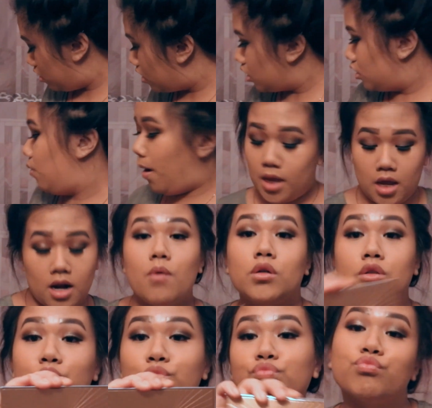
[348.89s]
I'm going to go
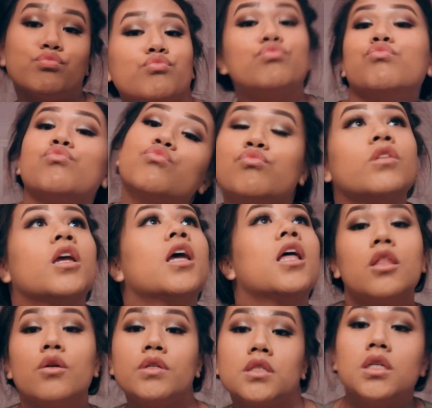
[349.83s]
ahead and use my Charlotte
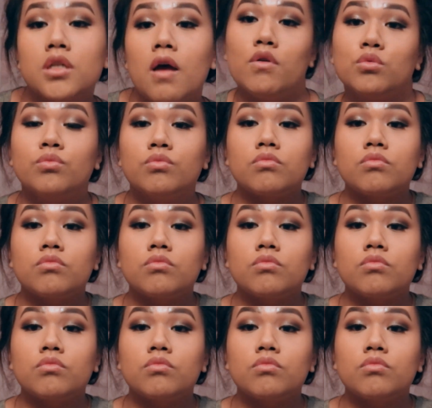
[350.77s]
Tilbury